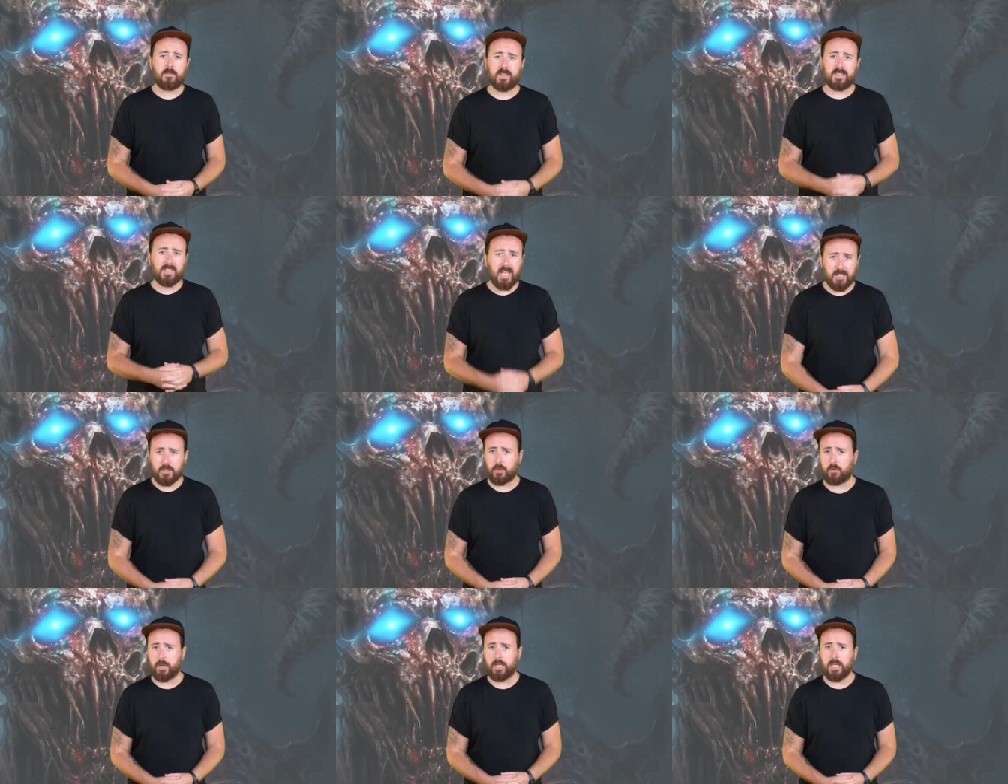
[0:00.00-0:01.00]
of the
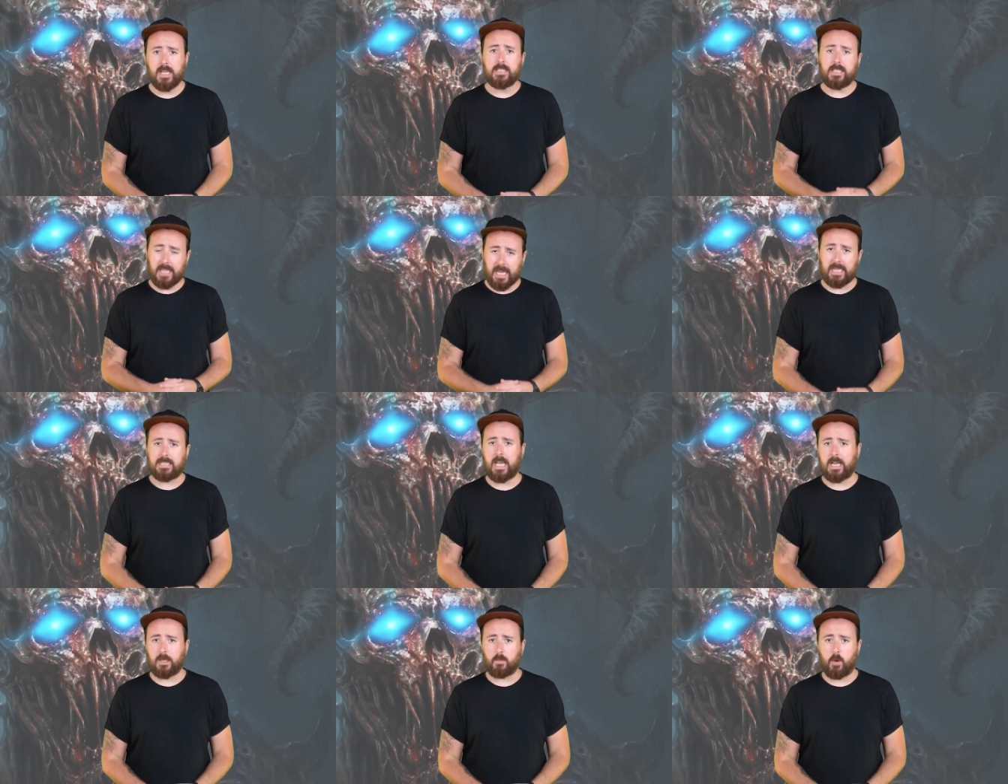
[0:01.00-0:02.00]
sanctuary to get
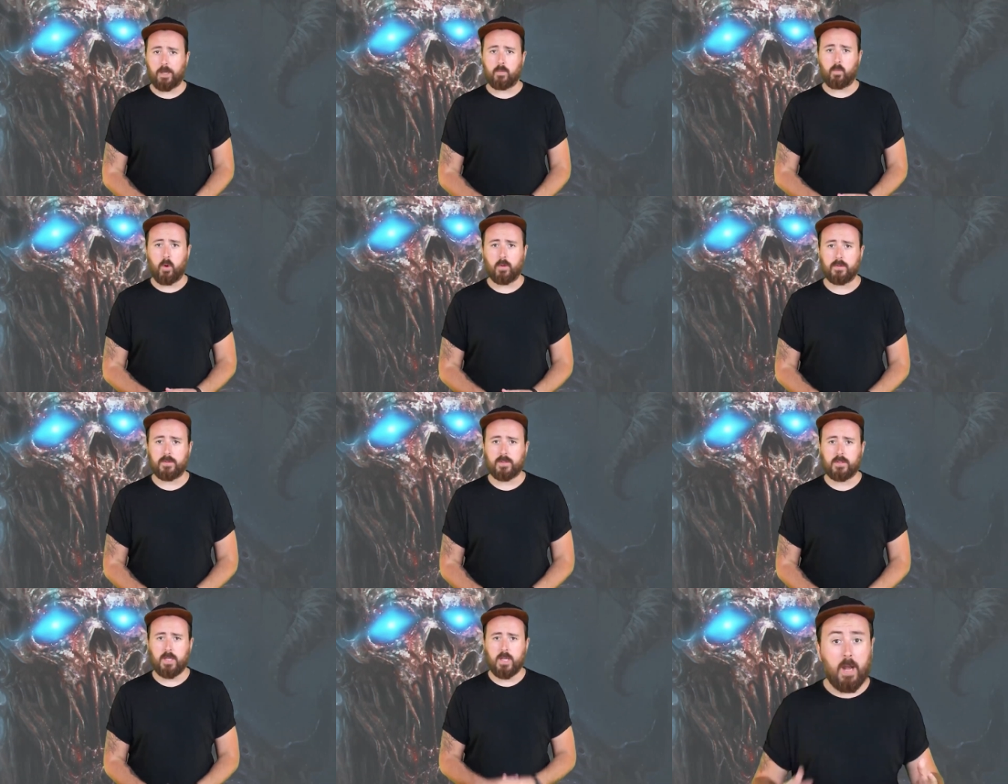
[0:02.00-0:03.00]
exactly what he
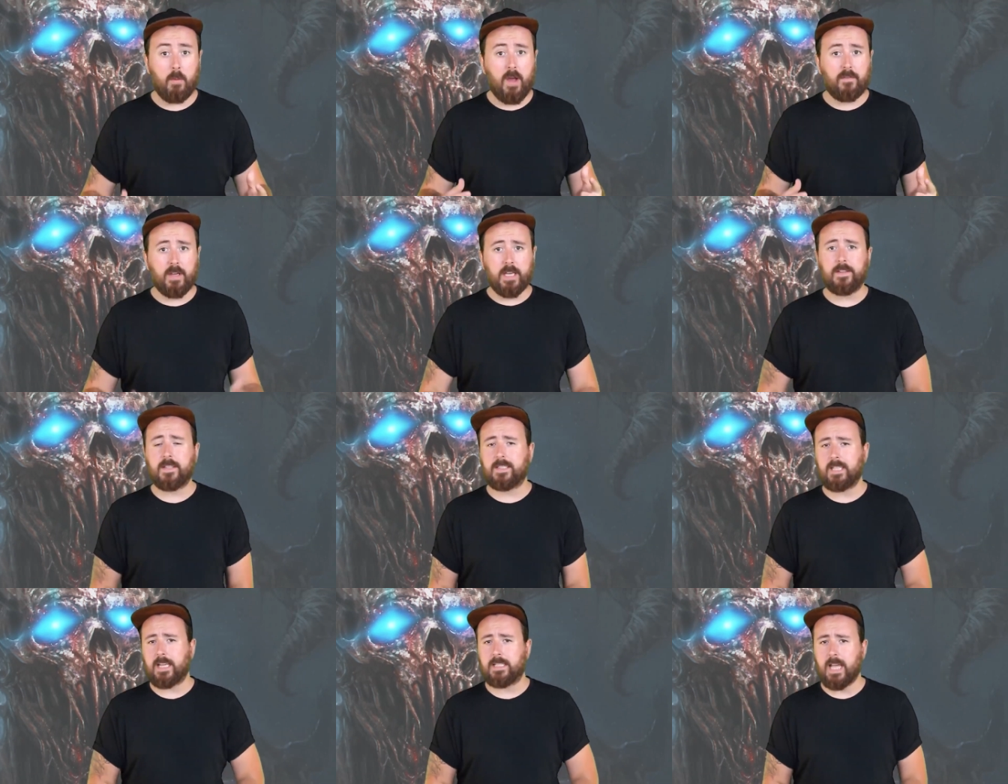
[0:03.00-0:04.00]
wants. However, in the
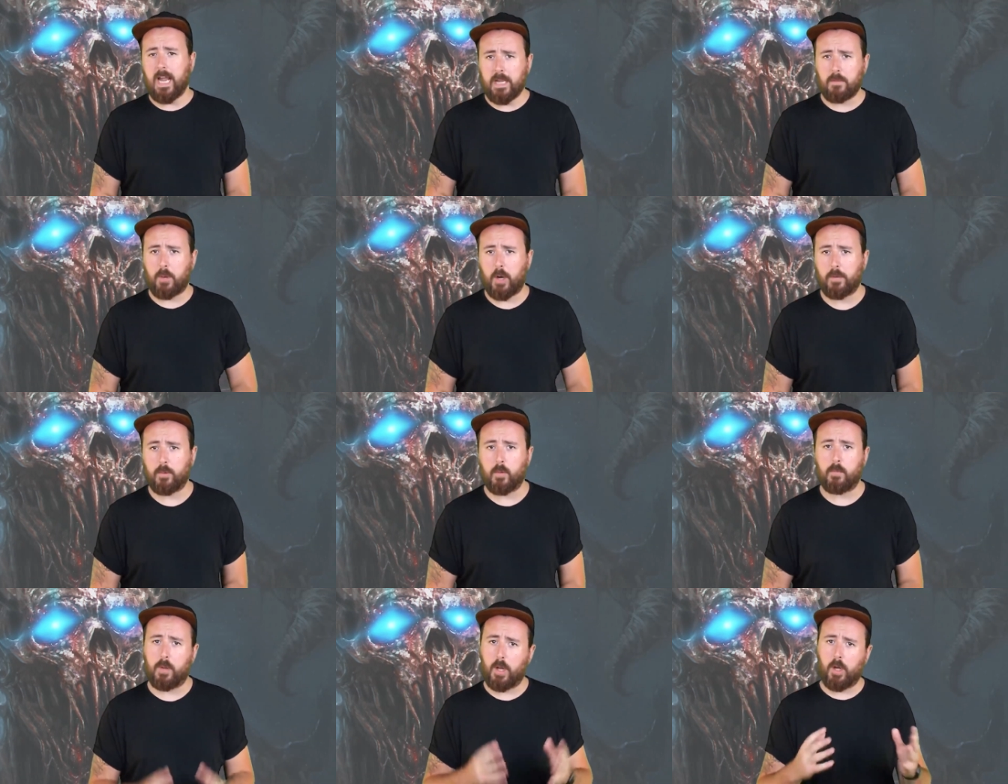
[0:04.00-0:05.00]
Satanic Bible,
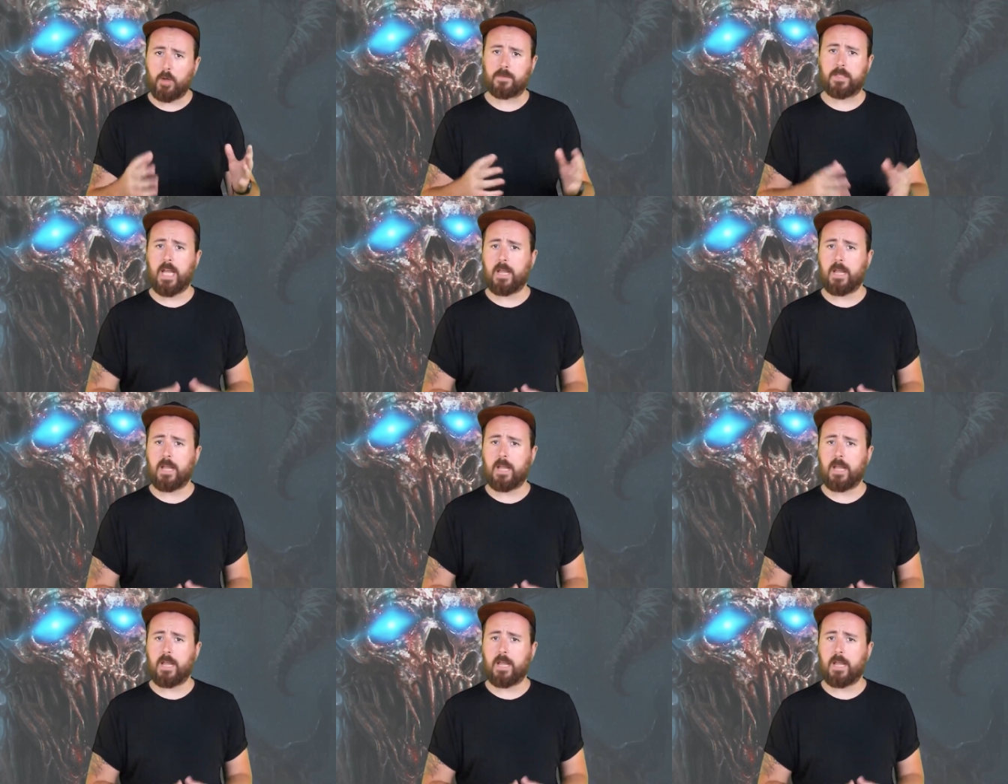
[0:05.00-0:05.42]
Belial's